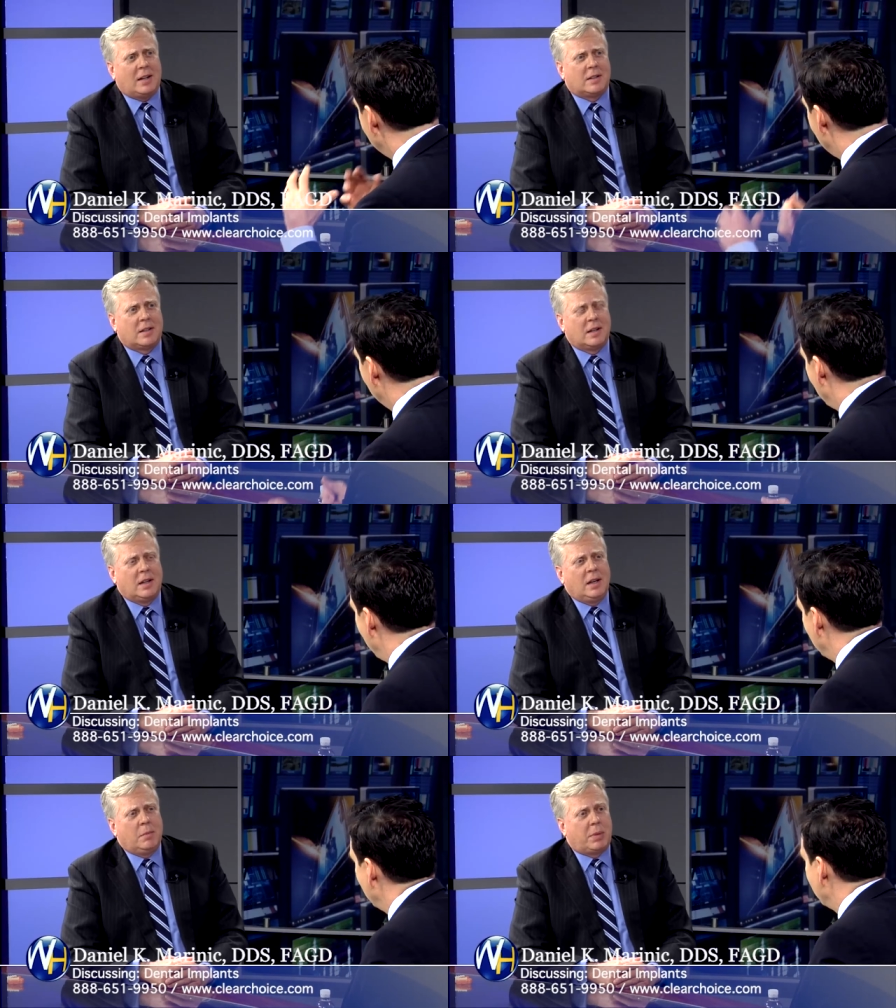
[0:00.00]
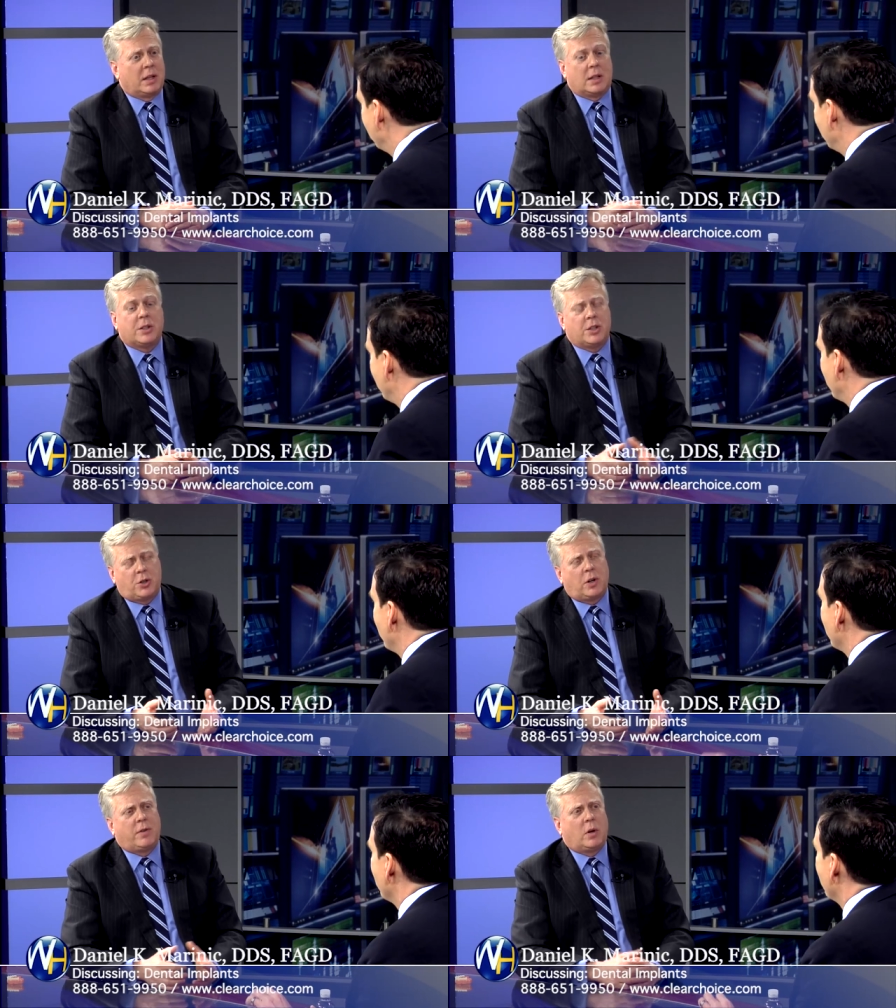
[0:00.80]
is that right? But it doesn't
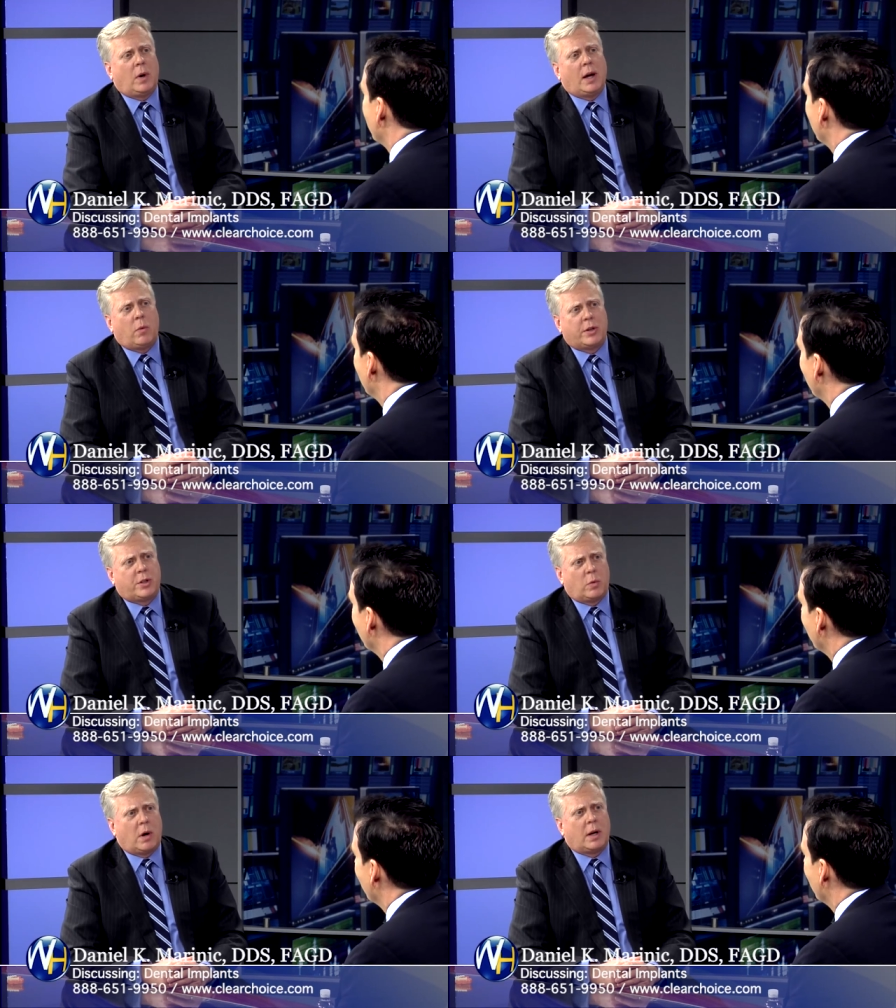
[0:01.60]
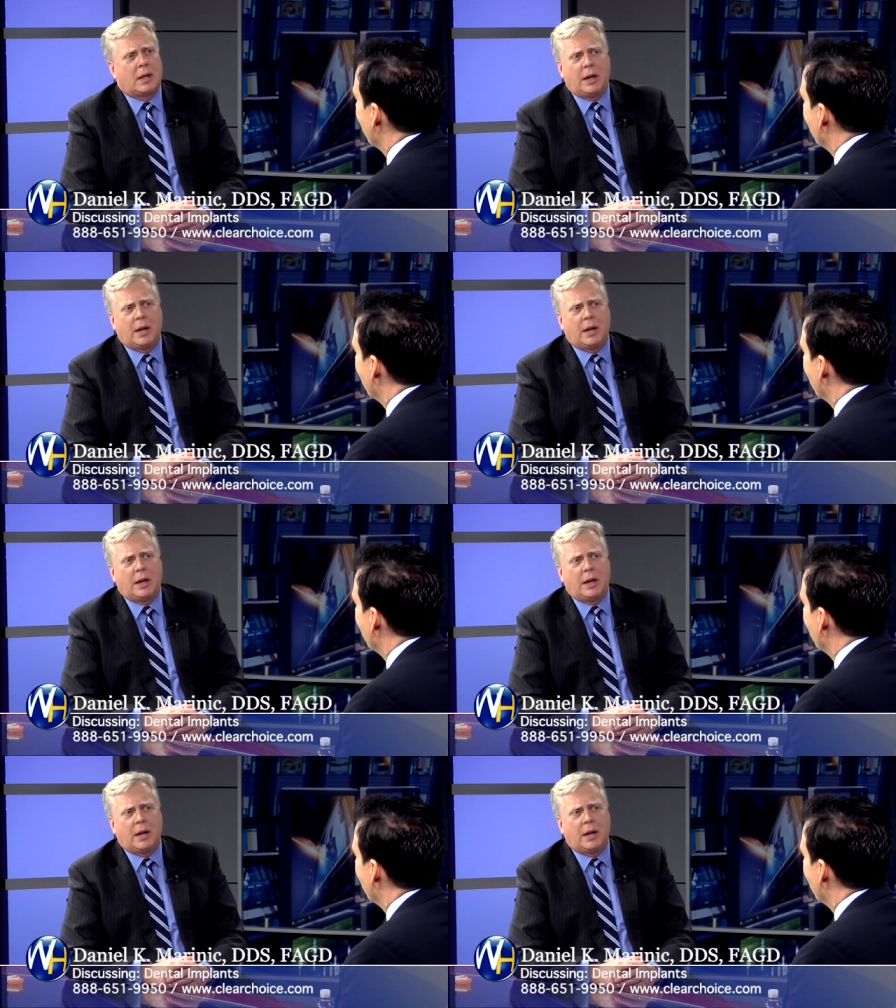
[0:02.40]
shrivel away once you're wearing